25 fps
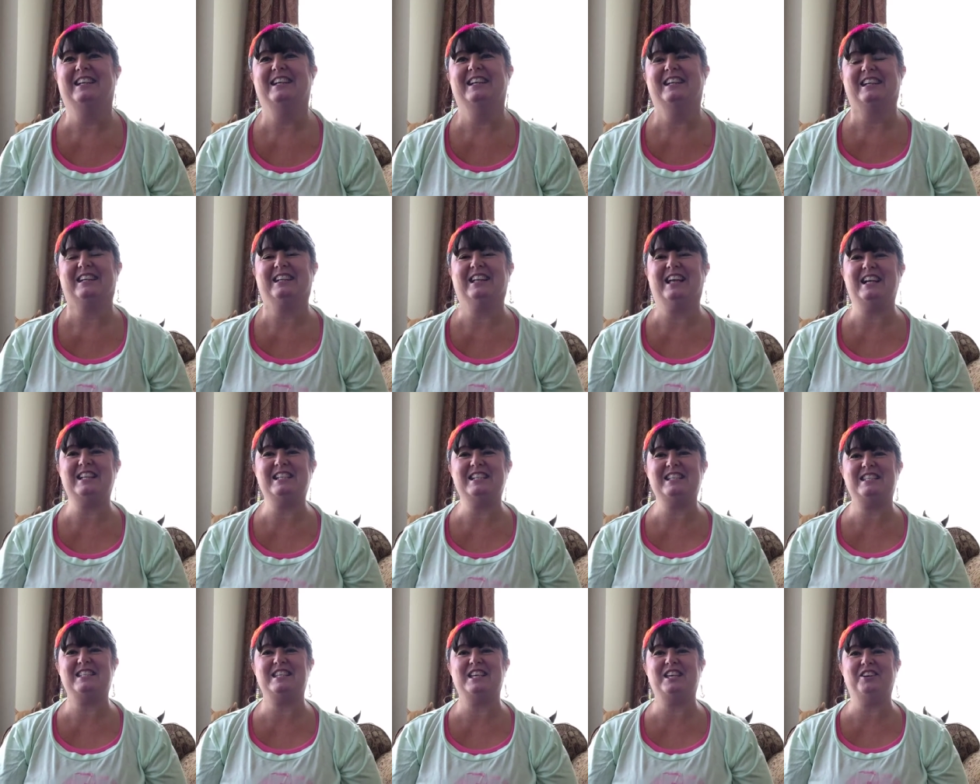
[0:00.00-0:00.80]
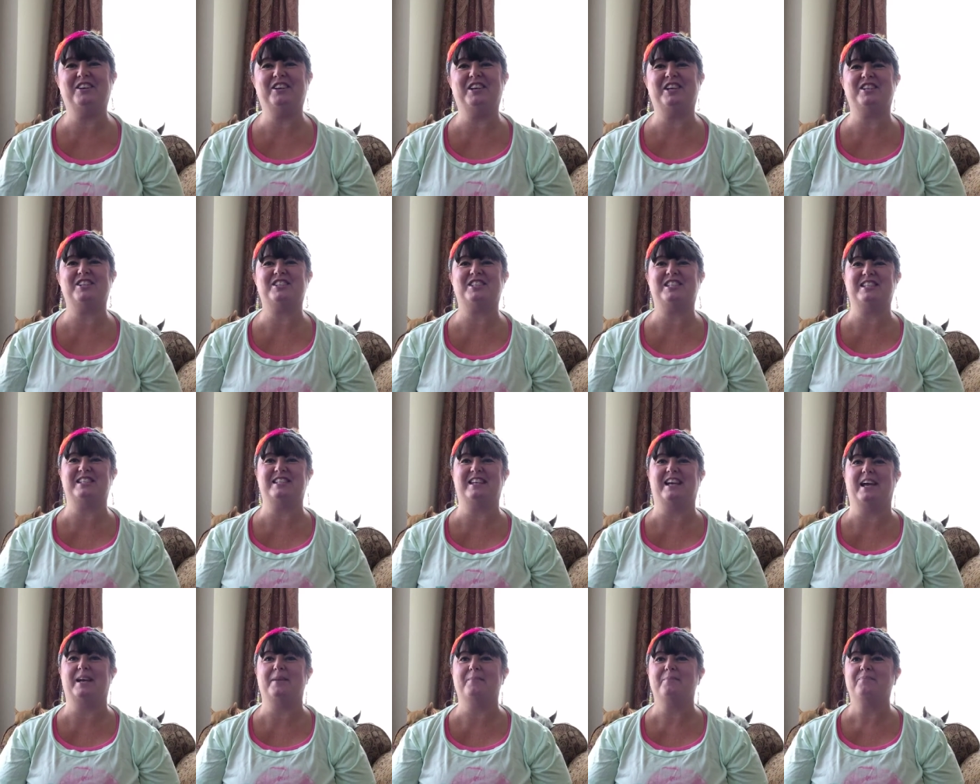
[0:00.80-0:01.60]
Glad to see you here
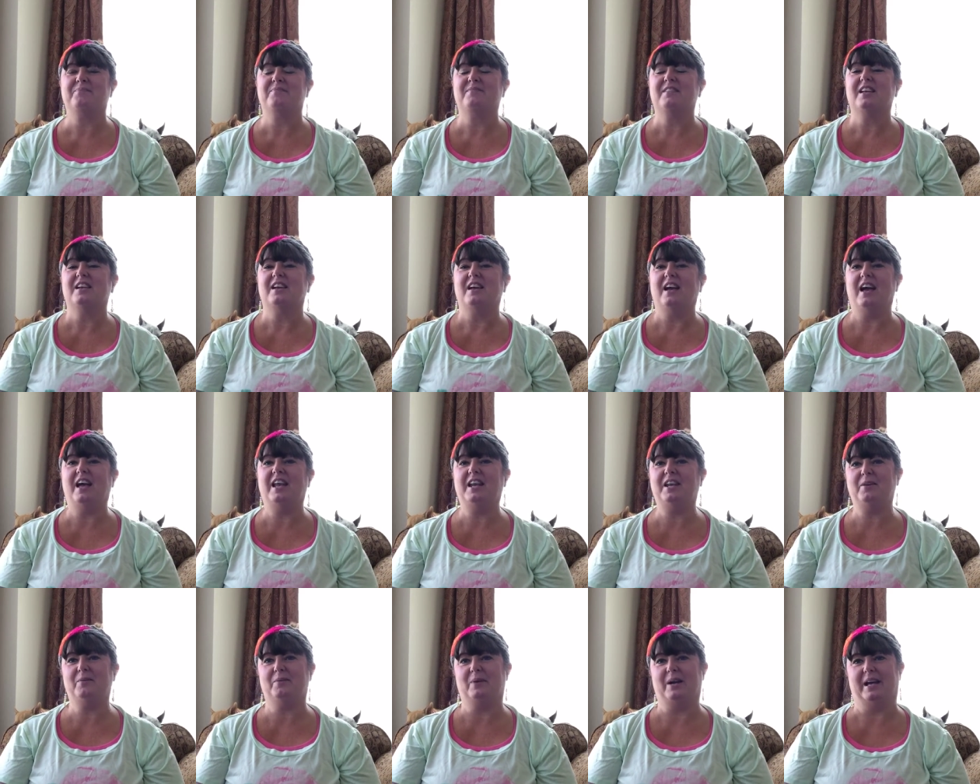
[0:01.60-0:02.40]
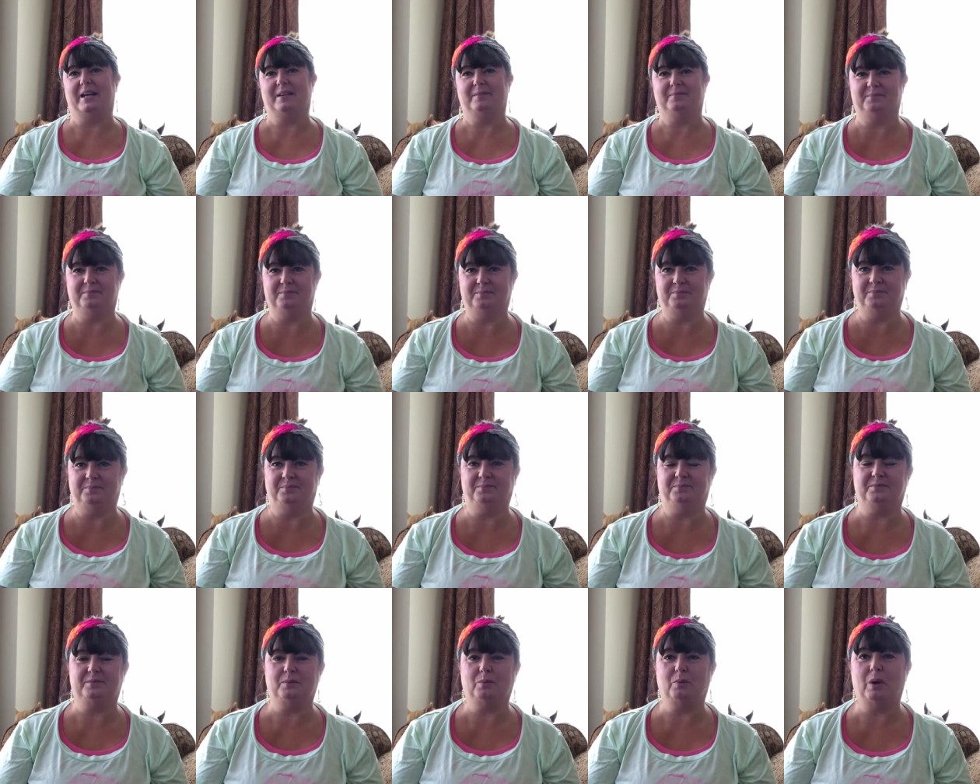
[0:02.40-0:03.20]
today. Anyway,
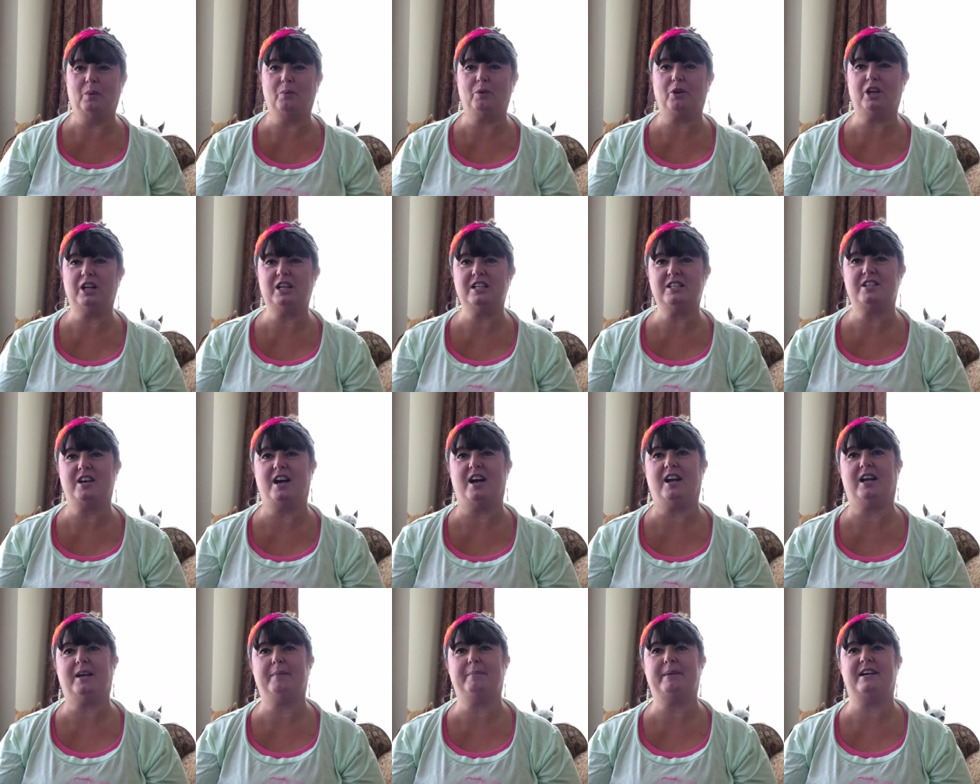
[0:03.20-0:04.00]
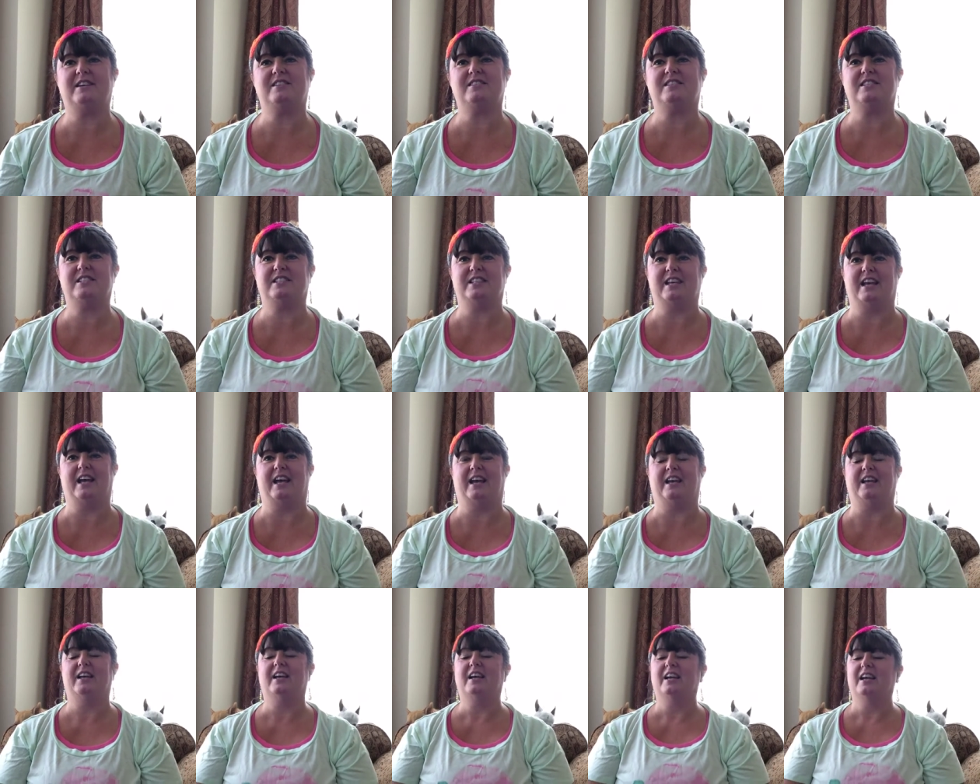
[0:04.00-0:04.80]
what we're going to talk about
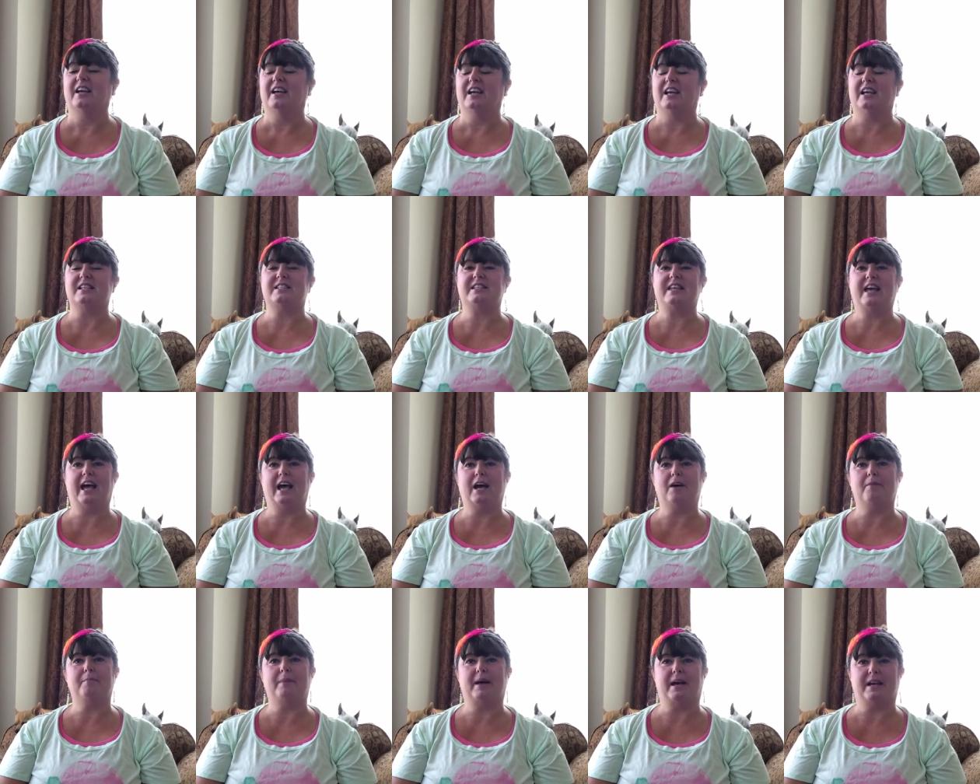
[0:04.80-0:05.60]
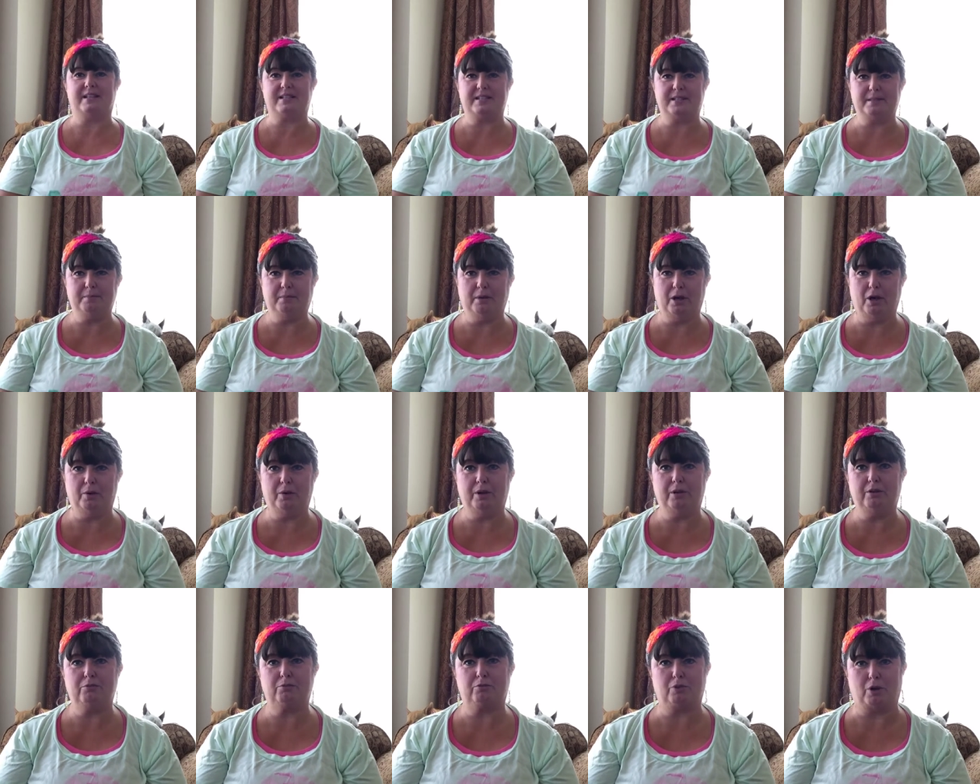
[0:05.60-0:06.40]
today is how Maximo
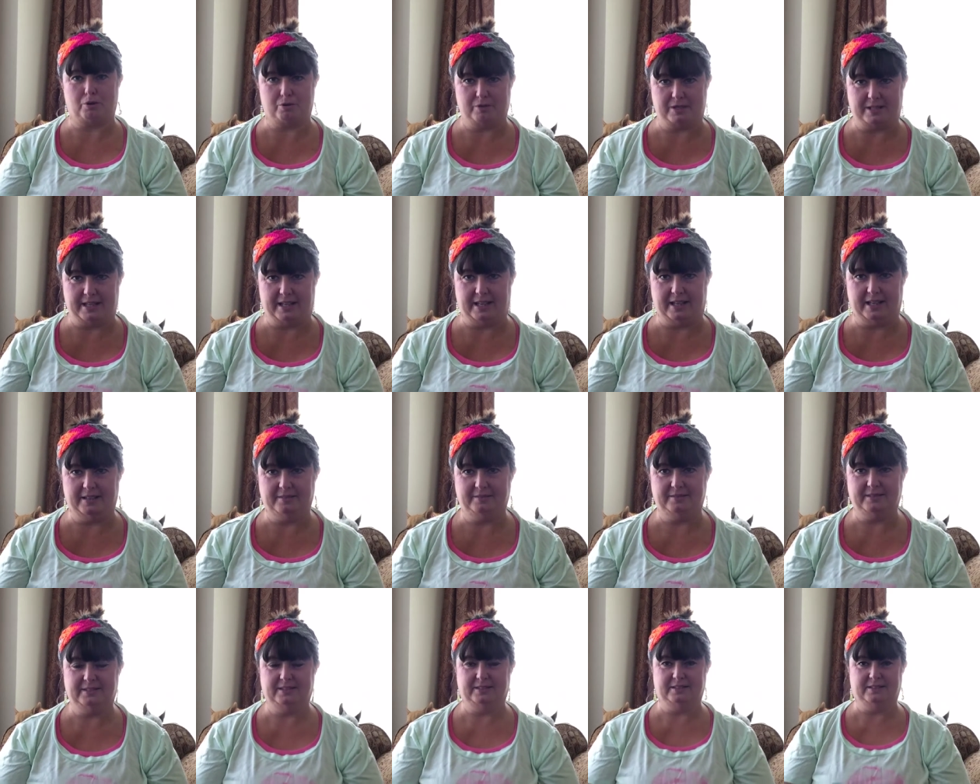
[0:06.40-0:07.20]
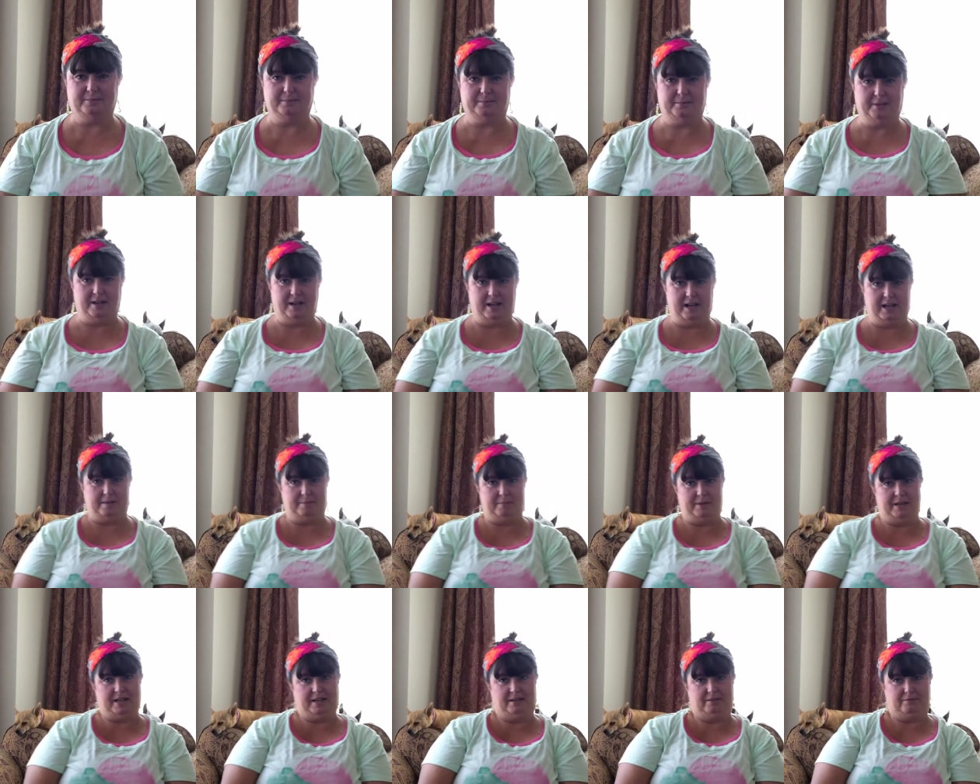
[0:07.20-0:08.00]
and Rosie, behind
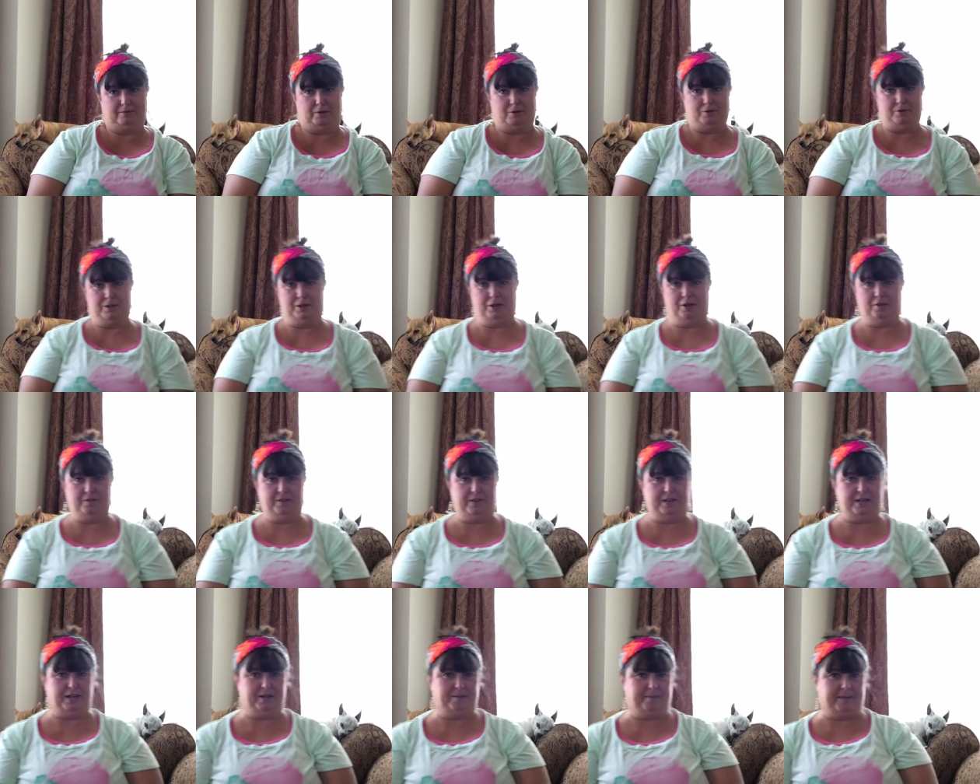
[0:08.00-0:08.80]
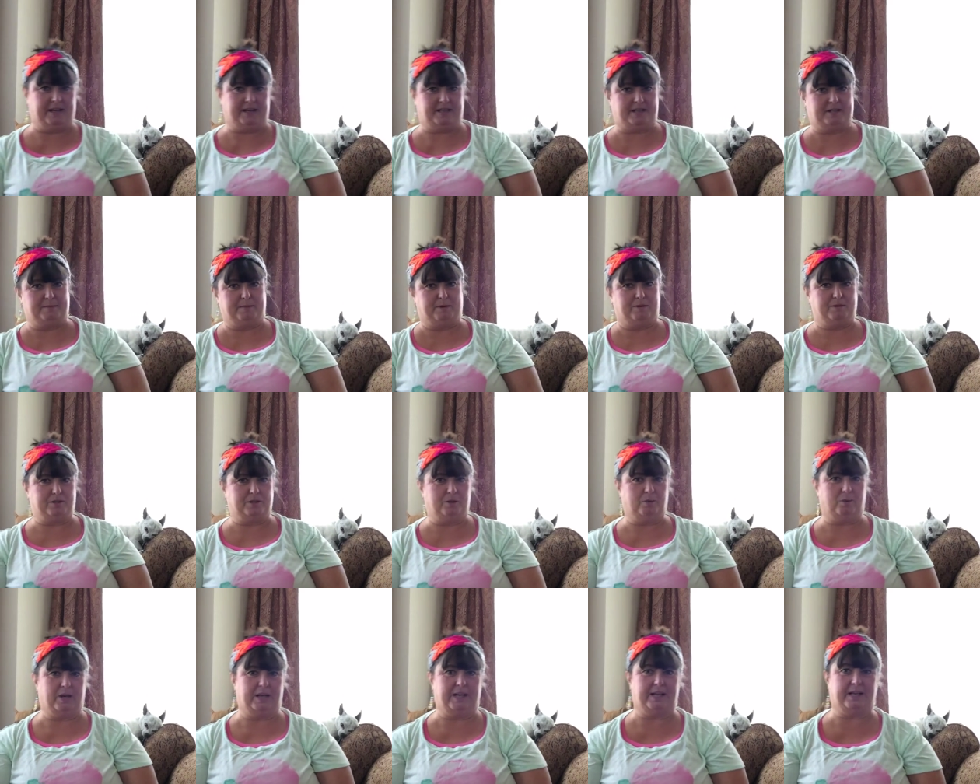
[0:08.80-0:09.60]
me, Rosie over there, Maximo's
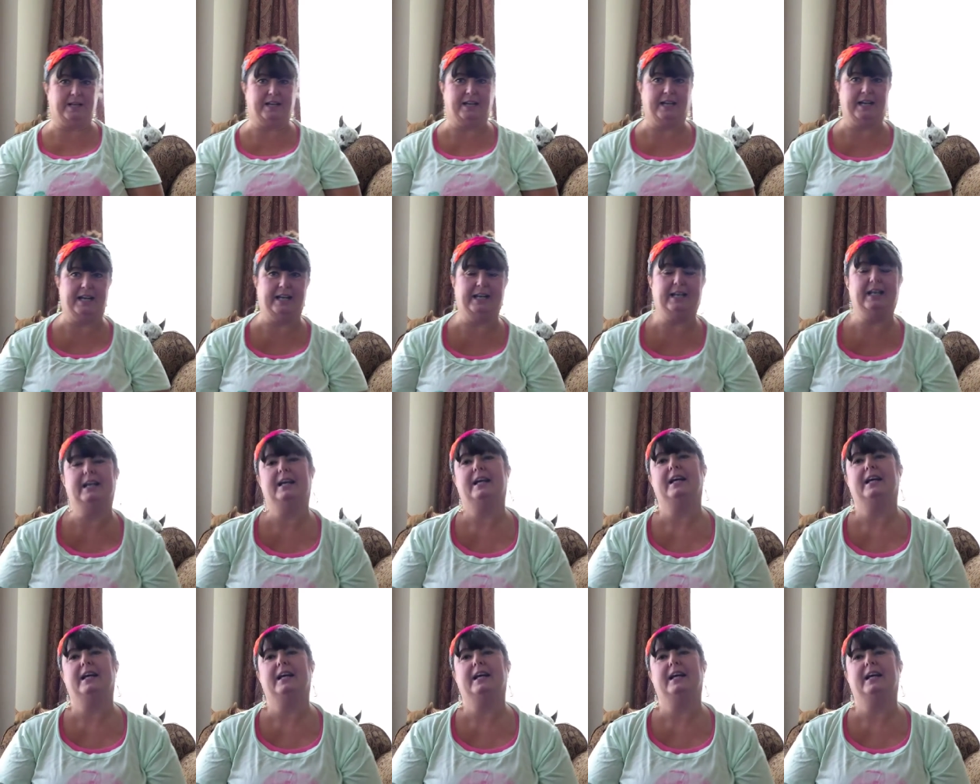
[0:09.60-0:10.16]
the white guy,